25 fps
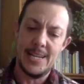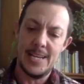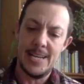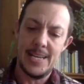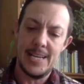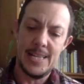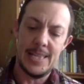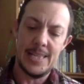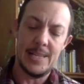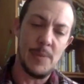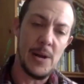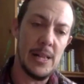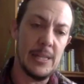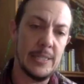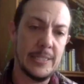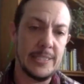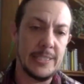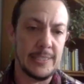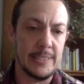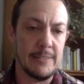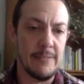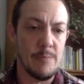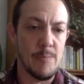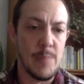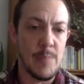the
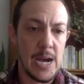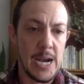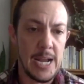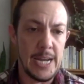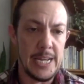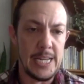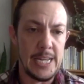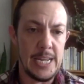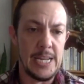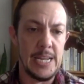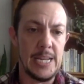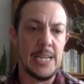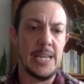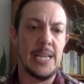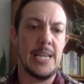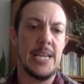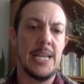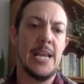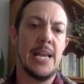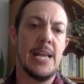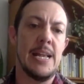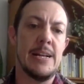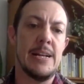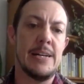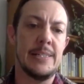politics of the body,
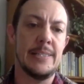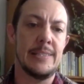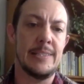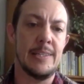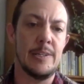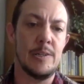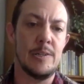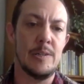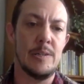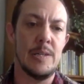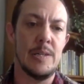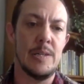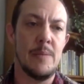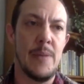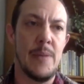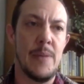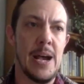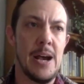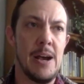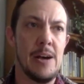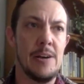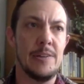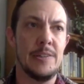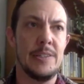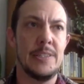and also
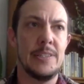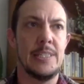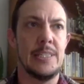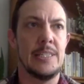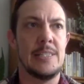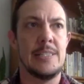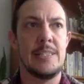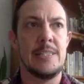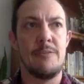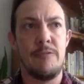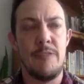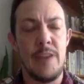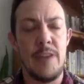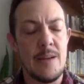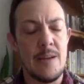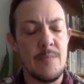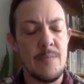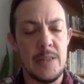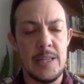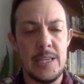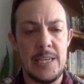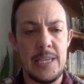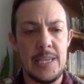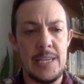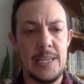about just
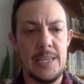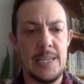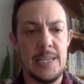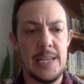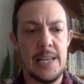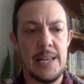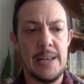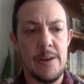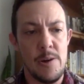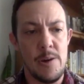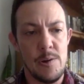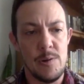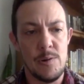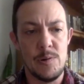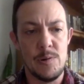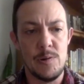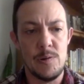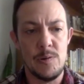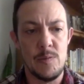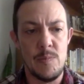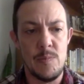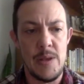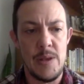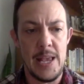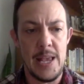family and
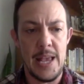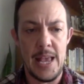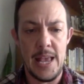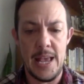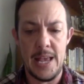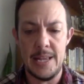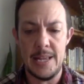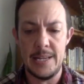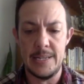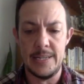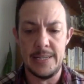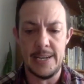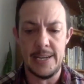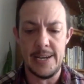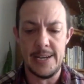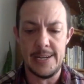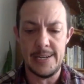home and